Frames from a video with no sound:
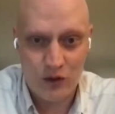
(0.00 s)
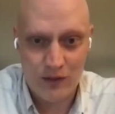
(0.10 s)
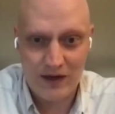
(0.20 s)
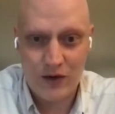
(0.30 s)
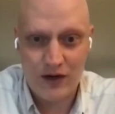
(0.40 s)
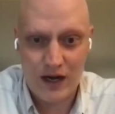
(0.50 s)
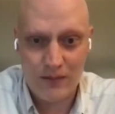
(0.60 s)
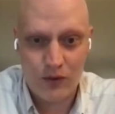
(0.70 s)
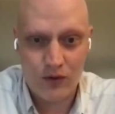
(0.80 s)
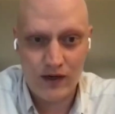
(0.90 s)
deployment going on
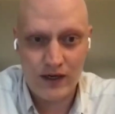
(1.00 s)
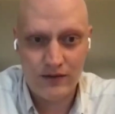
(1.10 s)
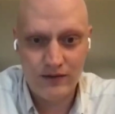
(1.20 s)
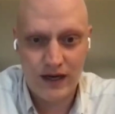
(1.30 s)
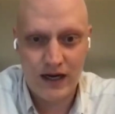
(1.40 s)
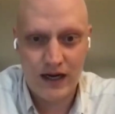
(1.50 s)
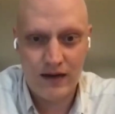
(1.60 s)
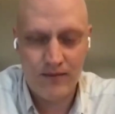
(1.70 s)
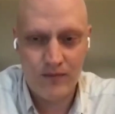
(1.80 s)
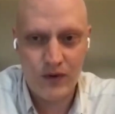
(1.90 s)
in Puerto Rico.
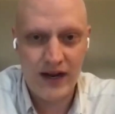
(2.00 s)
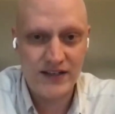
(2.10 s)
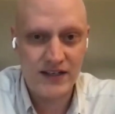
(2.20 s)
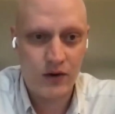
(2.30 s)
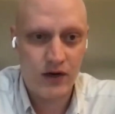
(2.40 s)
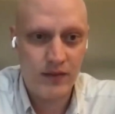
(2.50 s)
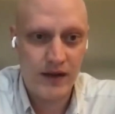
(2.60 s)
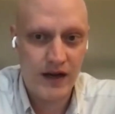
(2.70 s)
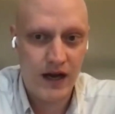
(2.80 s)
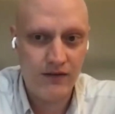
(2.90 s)
Is it going to
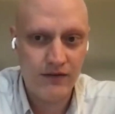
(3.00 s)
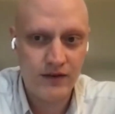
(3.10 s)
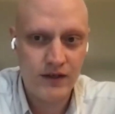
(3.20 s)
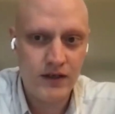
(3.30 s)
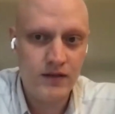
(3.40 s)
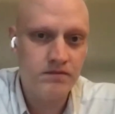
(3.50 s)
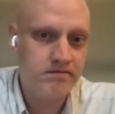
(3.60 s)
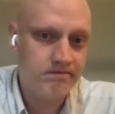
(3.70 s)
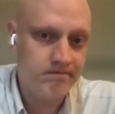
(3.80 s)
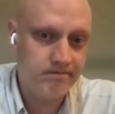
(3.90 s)
be enough?
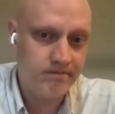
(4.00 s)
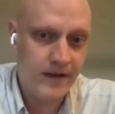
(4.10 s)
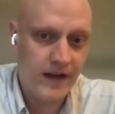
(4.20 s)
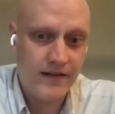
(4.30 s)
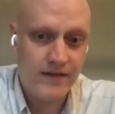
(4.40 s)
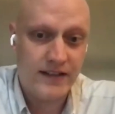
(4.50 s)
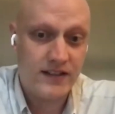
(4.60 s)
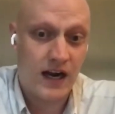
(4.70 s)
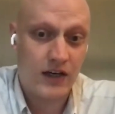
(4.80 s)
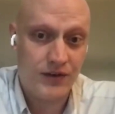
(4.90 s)

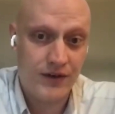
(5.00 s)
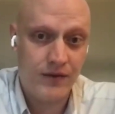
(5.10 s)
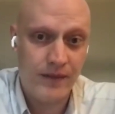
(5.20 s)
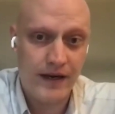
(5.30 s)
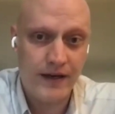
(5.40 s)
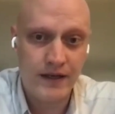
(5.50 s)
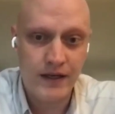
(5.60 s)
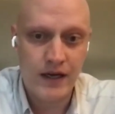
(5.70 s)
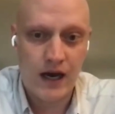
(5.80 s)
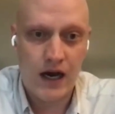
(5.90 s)
It's not clear to me.
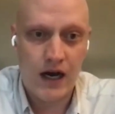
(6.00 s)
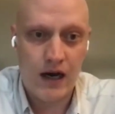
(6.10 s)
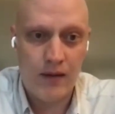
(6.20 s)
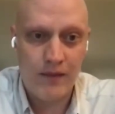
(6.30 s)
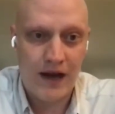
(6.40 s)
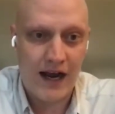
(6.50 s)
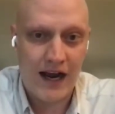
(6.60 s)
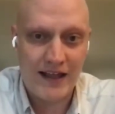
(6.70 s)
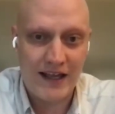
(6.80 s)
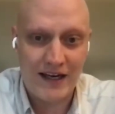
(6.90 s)

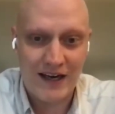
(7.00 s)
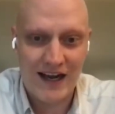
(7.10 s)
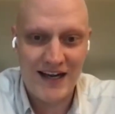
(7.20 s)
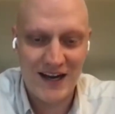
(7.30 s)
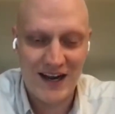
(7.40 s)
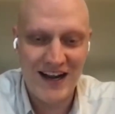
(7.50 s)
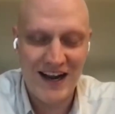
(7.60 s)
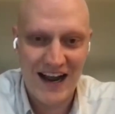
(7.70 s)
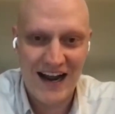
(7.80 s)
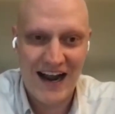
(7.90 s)
I think,
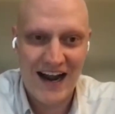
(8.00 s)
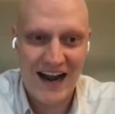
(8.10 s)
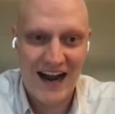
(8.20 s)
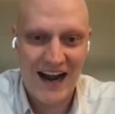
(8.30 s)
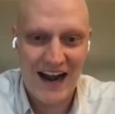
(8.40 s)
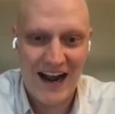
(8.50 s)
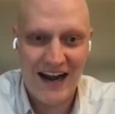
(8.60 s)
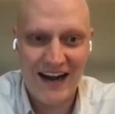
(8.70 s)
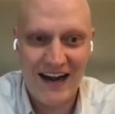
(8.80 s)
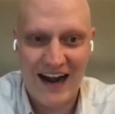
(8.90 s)

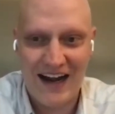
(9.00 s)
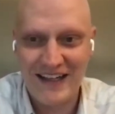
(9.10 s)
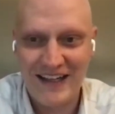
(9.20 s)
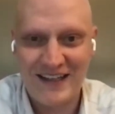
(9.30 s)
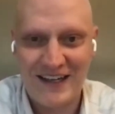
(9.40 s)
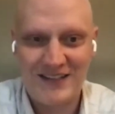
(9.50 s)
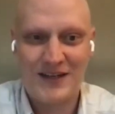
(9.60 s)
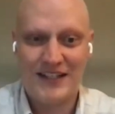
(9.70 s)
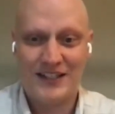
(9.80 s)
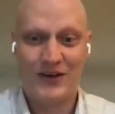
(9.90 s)
and I think that that's
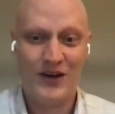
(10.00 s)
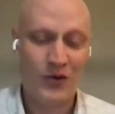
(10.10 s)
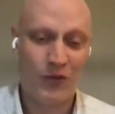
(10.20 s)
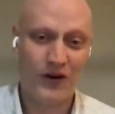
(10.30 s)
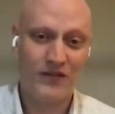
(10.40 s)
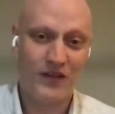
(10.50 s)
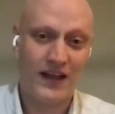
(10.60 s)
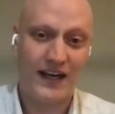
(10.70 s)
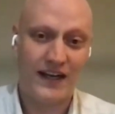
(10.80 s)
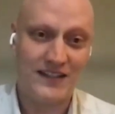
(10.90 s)
an issue. One of the
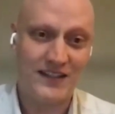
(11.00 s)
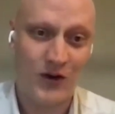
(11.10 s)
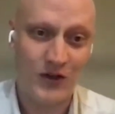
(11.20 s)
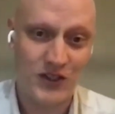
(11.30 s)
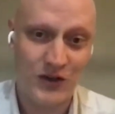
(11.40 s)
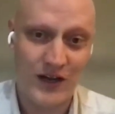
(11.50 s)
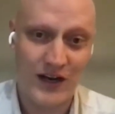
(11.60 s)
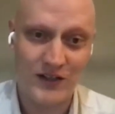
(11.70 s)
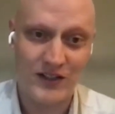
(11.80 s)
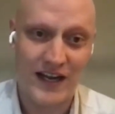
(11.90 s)
things also that
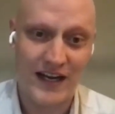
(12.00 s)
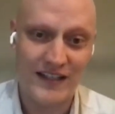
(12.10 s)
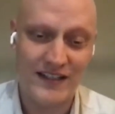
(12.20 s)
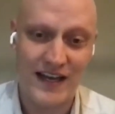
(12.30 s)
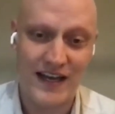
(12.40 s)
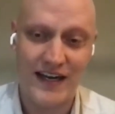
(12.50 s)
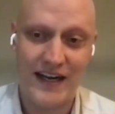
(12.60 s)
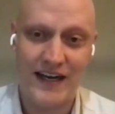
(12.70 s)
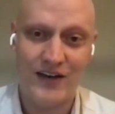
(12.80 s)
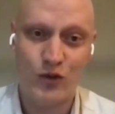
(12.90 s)
I'll say is that
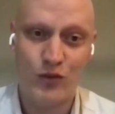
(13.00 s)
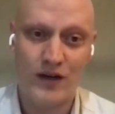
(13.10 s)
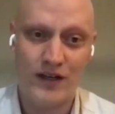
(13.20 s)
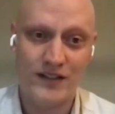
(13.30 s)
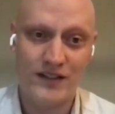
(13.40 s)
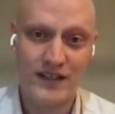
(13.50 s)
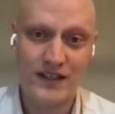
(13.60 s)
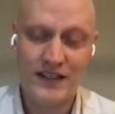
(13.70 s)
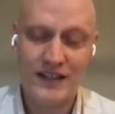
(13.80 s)
in LUMA's